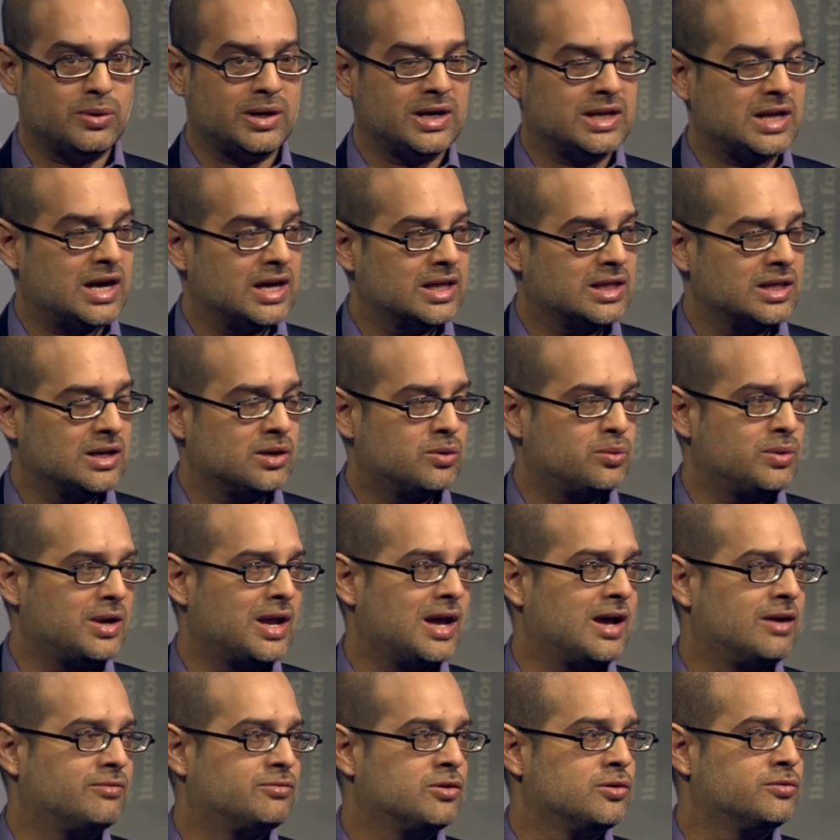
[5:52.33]
I, I think we
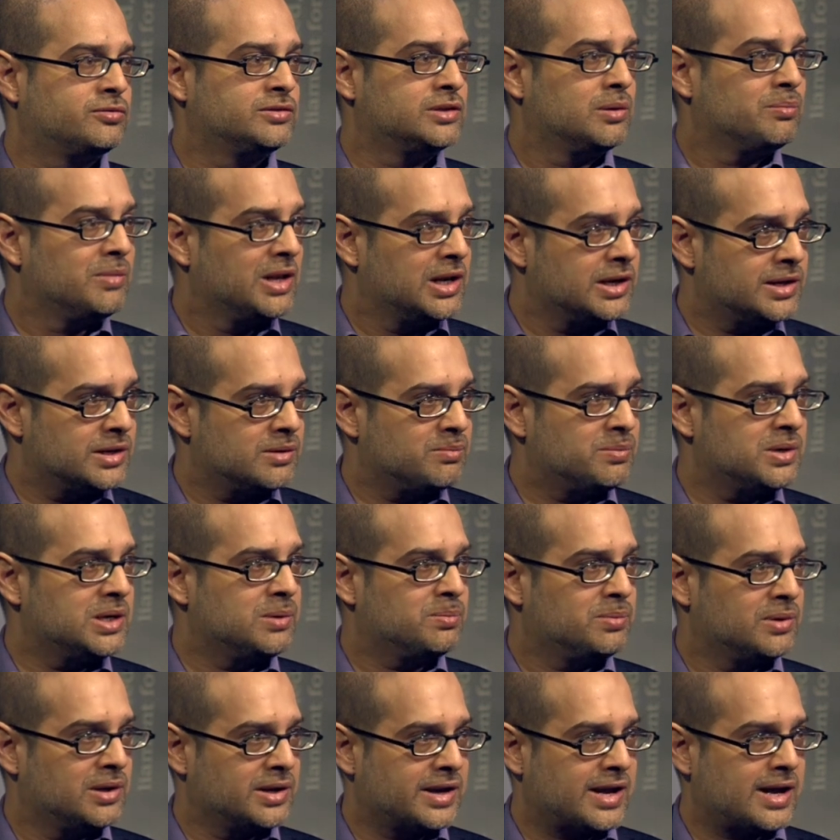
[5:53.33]
have over a million
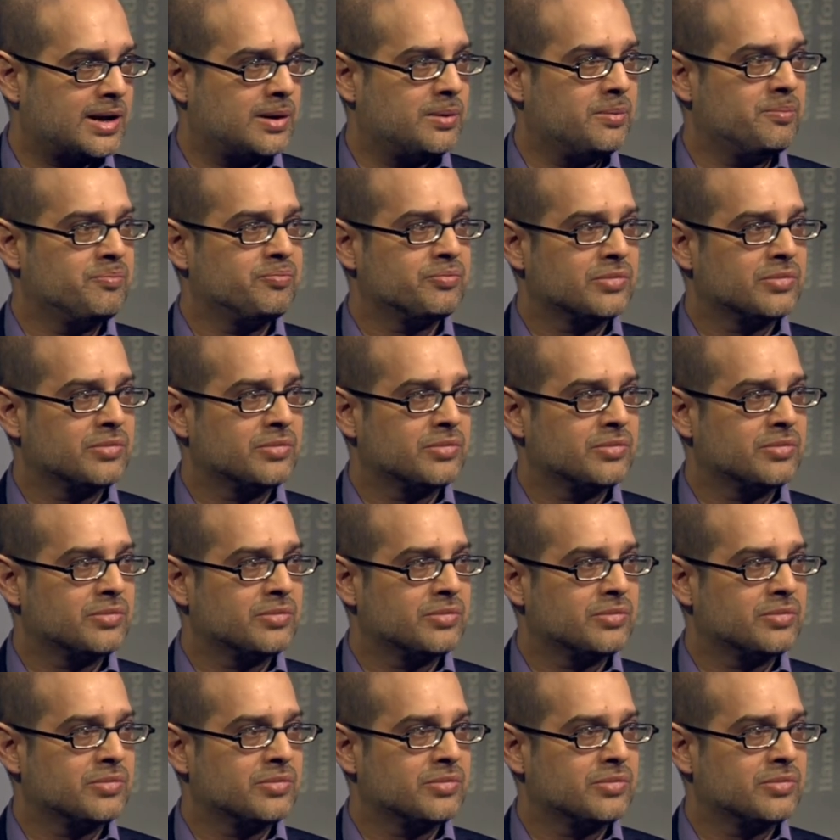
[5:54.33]
people now